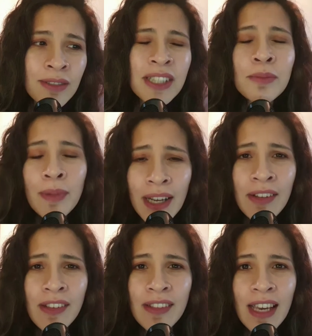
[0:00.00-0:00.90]
What's
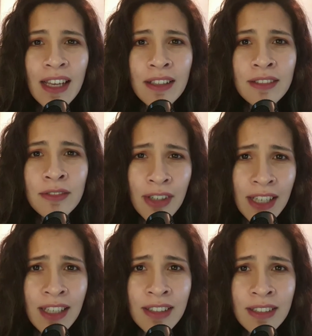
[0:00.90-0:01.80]
better than that,
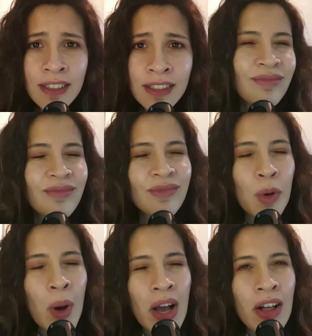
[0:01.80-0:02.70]
right?
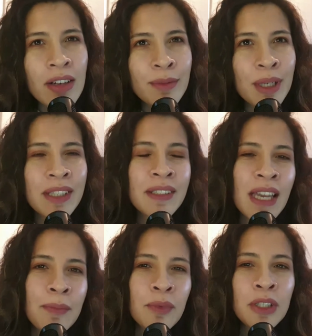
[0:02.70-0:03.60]
Well,
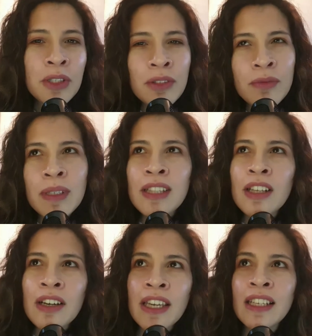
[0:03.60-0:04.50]
except when you've been
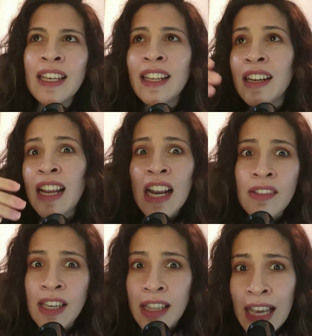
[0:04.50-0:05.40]
logging in and out
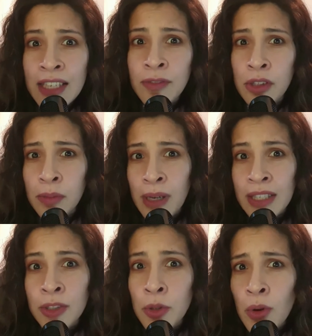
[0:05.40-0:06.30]
of the class for the
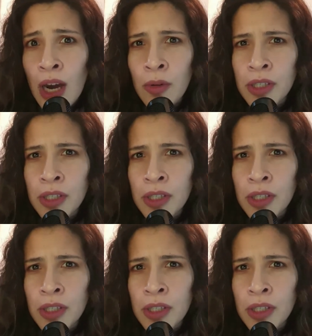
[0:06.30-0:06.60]
past 2 hours